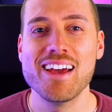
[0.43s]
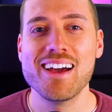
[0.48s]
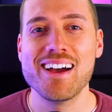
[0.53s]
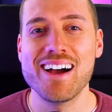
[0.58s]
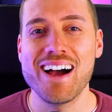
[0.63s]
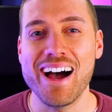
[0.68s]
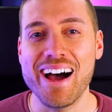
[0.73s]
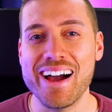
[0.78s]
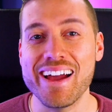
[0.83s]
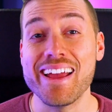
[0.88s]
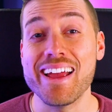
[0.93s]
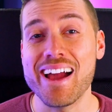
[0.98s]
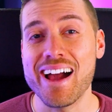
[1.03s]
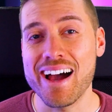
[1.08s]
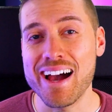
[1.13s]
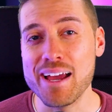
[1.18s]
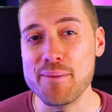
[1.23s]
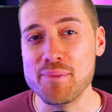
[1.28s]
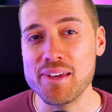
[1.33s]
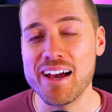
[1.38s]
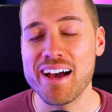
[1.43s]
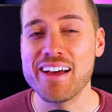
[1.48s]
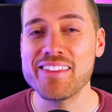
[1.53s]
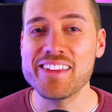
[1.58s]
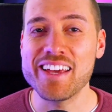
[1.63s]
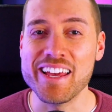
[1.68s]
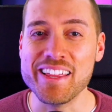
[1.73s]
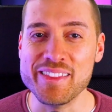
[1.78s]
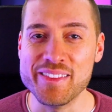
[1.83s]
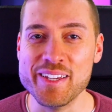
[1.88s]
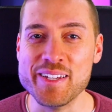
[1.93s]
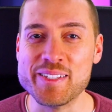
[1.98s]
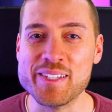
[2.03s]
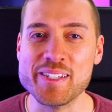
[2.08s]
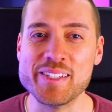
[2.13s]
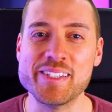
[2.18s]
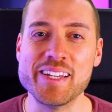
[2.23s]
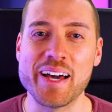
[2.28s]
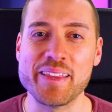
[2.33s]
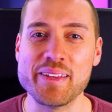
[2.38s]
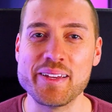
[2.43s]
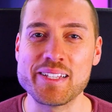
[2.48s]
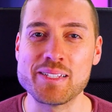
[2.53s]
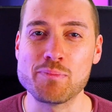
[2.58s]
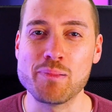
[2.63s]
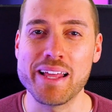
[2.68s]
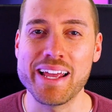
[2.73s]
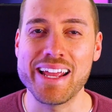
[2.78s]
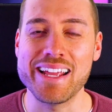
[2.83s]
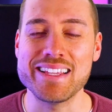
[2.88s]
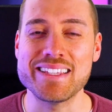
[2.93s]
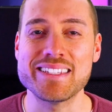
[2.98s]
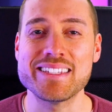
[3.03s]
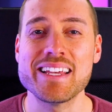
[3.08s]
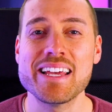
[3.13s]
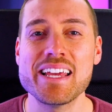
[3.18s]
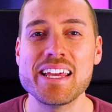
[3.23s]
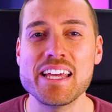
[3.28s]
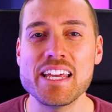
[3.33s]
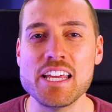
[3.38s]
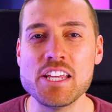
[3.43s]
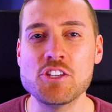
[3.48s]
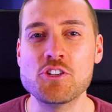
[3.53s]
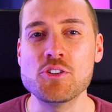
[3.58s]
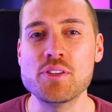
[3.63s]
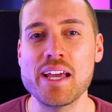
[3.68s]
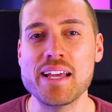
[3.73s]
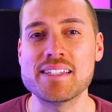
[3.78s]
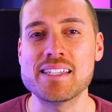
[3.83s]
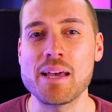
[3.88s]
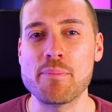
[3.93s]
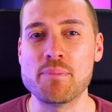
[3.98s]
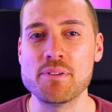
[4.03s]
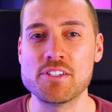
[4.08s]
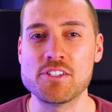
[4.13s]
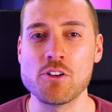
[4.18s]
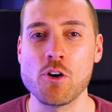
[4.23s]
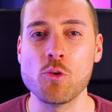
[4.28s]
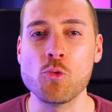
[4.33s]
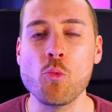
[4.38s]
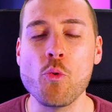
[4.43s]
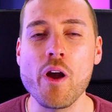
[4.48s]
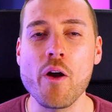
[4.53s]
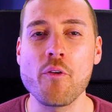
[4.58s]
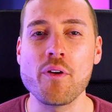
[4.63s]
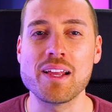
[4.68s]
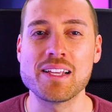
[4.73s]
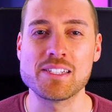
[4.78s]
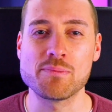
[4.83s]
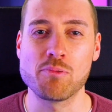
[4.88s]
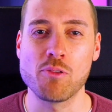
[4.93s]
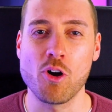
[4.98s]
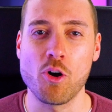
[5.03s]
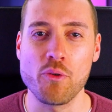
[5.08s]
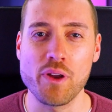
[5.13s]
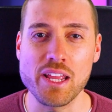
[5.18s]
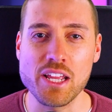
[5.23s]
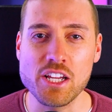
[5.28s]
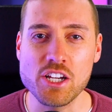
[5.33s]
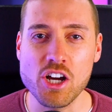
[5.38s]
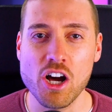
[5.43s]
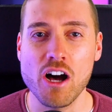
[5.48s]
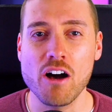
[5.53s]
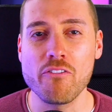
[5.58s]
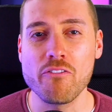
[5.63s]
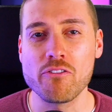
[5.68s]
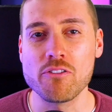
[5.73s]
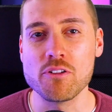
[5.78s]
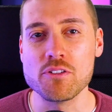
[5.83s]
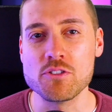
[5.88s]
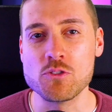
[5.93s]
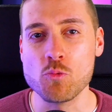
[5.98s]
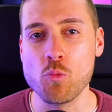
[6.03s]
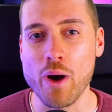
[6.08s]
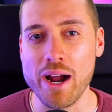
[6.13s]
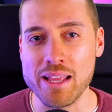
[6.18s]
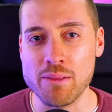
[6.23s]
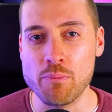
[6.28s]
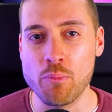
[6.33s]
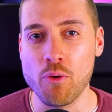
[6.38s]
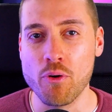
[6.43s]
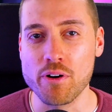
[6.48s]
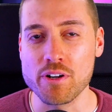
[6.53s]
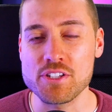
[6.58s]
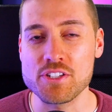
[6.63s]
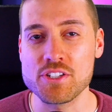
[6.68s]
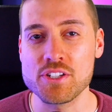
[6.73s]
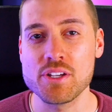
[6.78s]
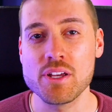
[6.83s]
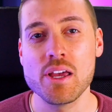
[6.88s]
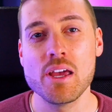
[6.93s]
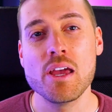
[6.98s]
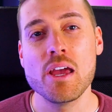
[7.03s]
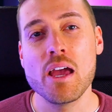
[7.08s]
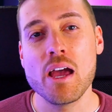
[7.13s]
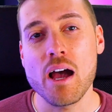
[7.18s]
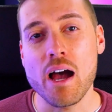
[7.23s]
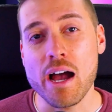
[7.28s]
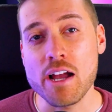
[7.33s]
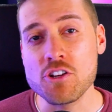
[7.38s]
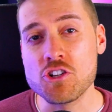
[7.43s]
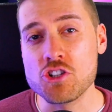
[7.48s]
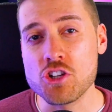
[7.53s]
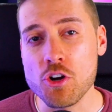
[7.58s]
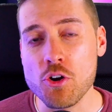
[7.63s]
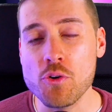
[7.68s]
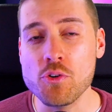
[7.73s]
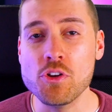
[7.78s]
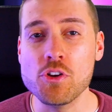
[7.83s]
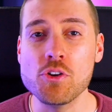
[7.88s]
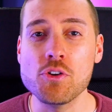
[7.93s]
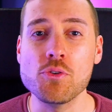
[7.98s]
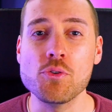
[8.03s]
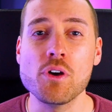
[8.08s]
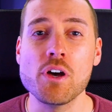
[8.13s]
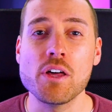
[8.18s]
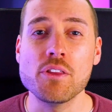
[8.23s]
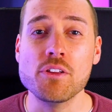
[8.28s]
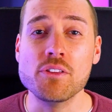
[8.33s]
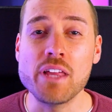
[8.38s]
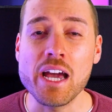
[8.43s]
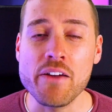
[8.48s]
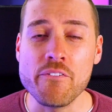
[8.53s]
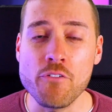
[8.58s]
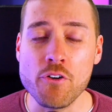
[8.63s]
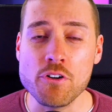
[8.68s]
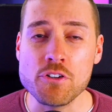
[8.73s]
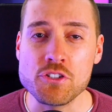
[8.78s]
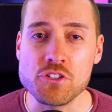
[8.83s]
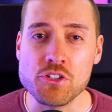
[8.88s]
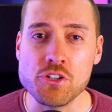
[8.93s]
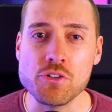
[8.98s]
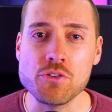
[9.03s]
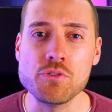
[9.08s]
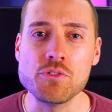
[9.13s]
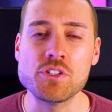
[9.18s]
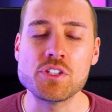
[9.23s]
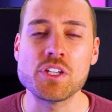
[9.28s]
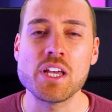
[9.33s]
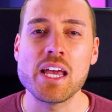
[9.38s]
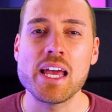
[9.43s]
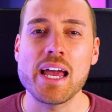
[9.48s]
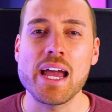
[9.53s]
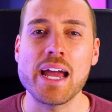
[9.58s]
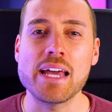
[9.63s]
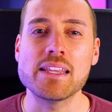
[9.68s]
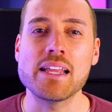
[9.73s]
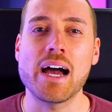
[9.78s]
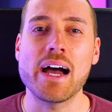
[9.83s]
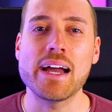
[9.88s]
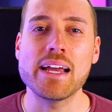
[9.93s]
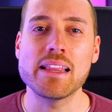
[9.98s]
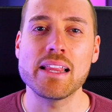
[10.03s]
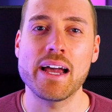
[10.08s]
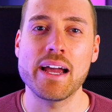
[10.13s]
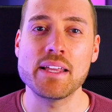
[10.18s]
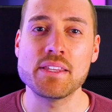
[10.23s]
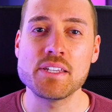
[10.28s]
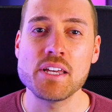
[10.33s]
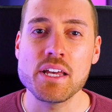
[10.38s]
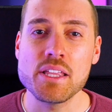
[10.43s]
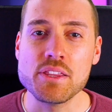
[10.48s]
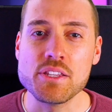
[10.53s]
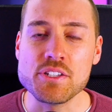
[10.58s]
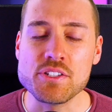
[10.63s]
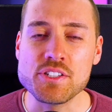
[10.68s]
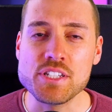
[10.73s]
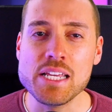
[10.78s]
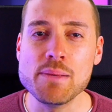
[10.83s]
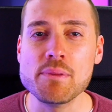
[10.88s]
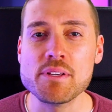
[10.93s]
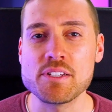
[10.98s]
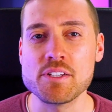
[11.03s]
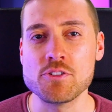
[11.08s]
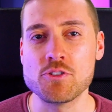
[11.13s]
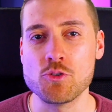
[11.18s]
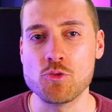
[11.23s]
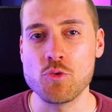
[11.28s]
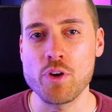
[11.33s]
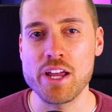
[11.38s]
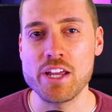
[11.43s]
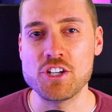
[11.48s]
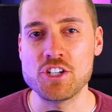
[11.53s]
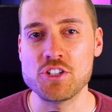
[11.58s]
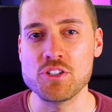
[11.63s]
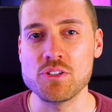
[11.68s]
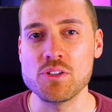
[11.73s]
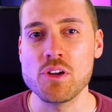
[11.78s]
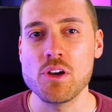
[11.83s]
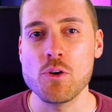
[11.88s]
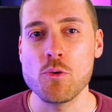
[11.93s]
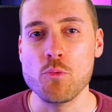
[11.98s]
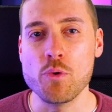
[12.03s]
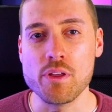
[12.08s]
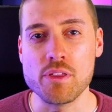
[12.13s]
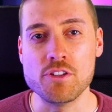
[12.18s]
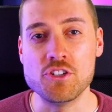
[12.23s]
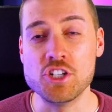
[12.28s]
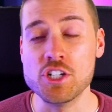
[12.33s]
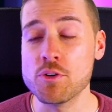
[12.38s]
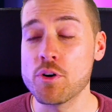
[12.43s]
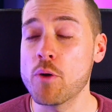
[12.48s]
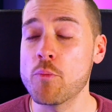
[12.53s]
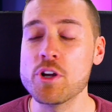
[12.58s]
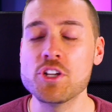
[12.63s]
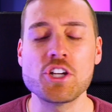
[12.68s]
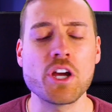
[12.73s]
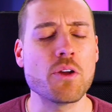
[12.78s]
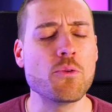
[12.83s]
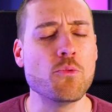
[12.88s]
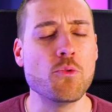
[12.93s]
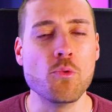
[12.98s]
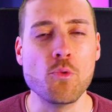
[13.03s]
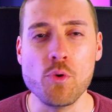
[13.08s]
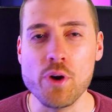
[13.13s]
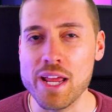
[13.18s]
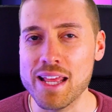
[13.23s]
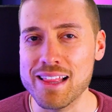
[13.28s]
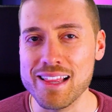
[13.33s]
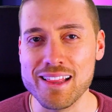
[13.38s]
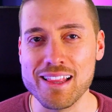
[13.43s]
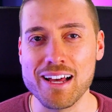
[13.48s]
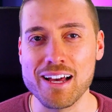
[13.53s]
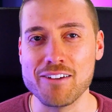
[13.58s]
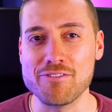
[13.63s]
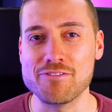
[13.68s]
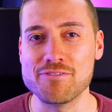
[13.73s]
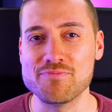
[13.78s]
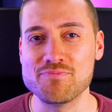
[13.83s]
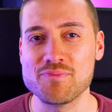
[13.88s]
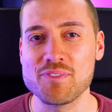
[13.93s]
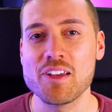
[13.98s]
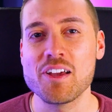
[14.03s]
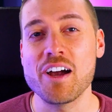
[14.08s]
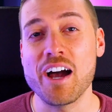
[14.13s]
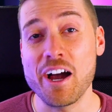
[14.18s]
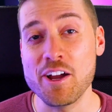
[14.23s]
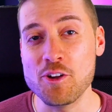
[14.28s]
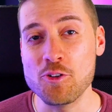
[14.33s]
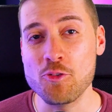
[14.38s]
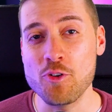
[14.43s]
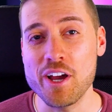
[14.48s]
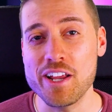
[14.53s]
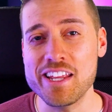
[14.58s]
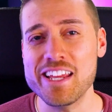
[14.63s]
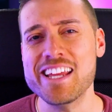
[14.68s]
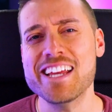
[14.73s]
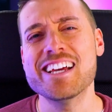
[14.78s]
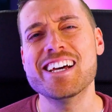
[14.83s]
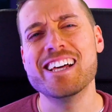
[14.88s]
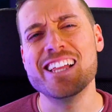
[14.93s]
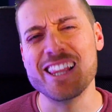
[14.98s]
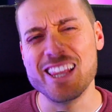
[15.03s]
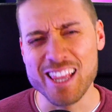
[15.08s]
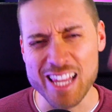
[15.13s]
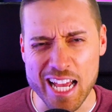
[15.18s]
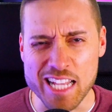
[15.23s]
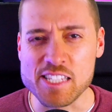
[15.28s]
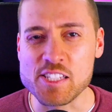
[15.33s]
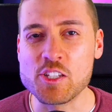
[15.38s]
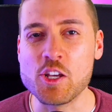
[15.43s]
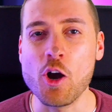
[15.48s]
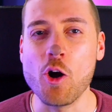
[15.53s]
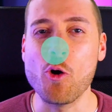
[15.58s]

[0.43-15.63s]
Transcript: Hi, I'm Jan and this is Jan Explains. In today's episode, we are exploring Confluence whiteboards. I show you the diverse use and highlight the seamless integration with Jira, which I really love. Are you ready? Let's go!